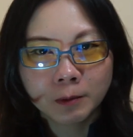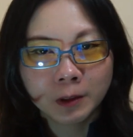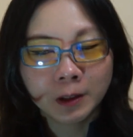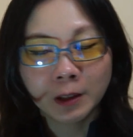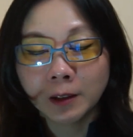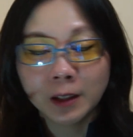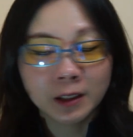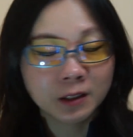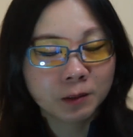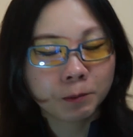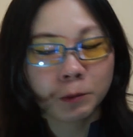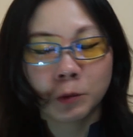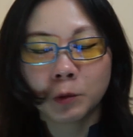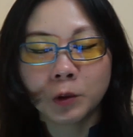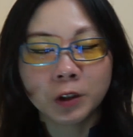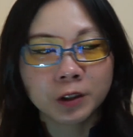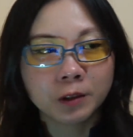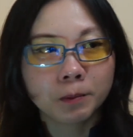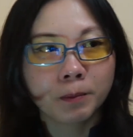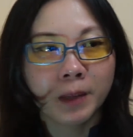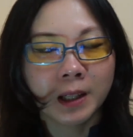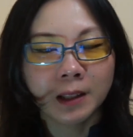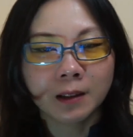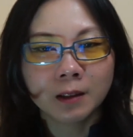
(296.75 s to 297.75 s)
that's
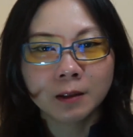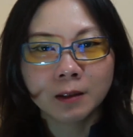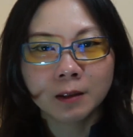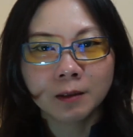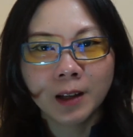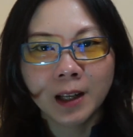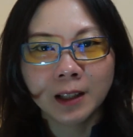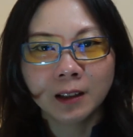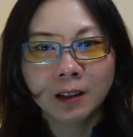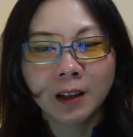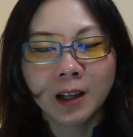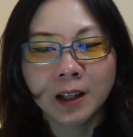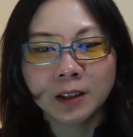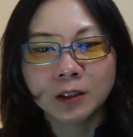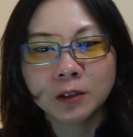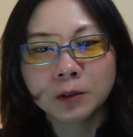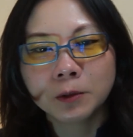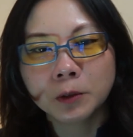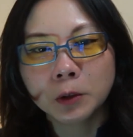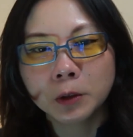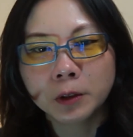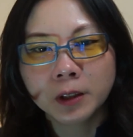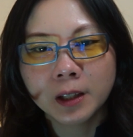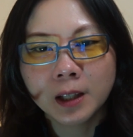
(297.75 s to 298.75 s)
just made the headlines
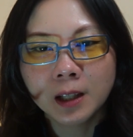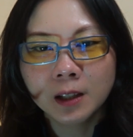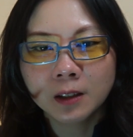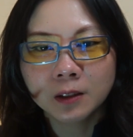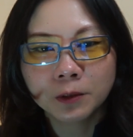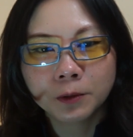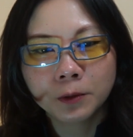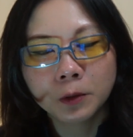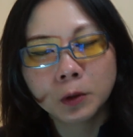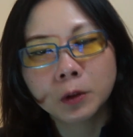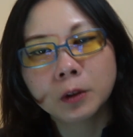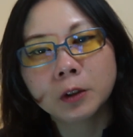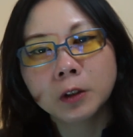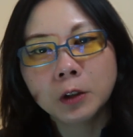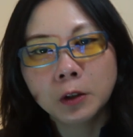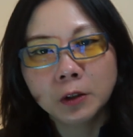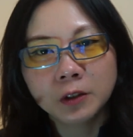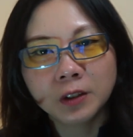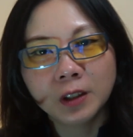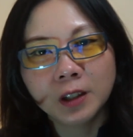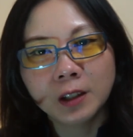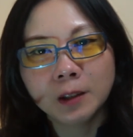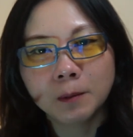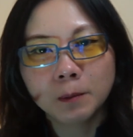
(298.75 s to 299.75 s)
for is for
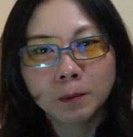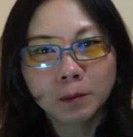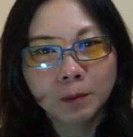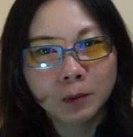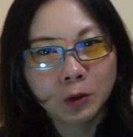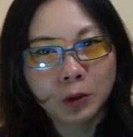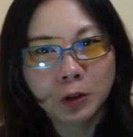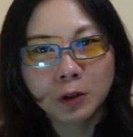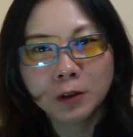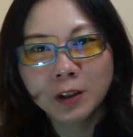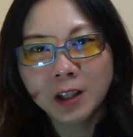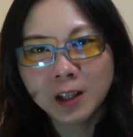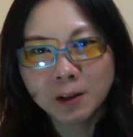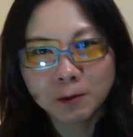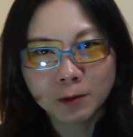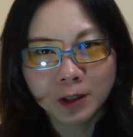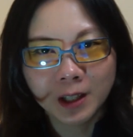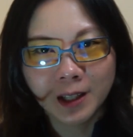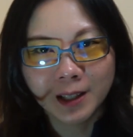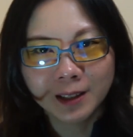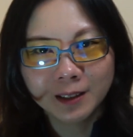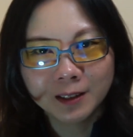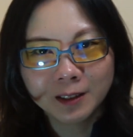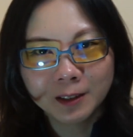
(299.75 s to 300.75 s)
using durian
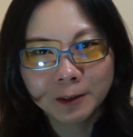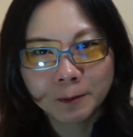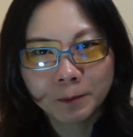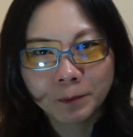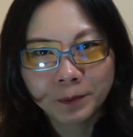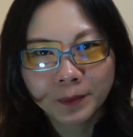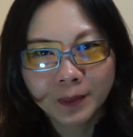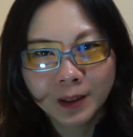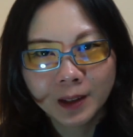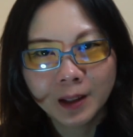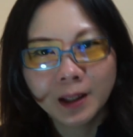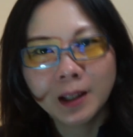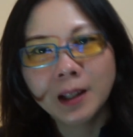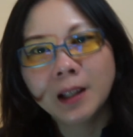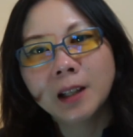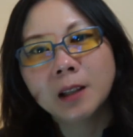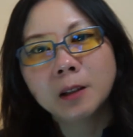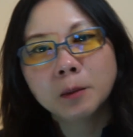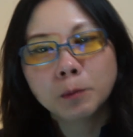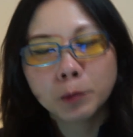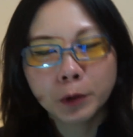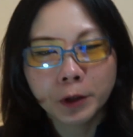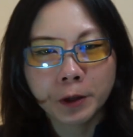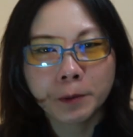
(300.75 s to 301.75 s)
rind
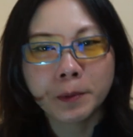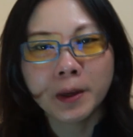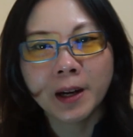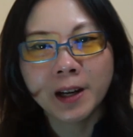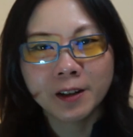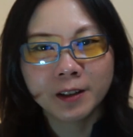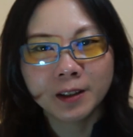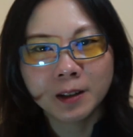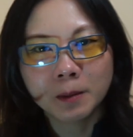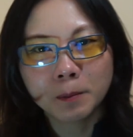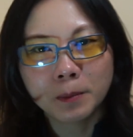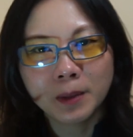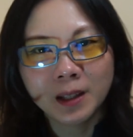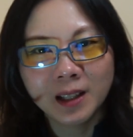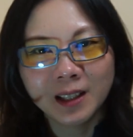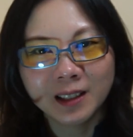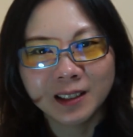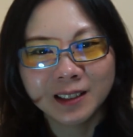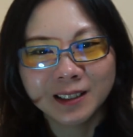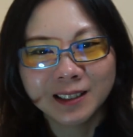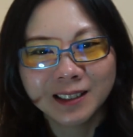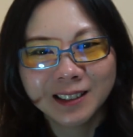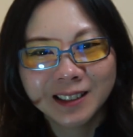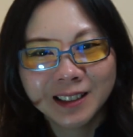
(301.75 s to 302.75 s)
in probiotic beer.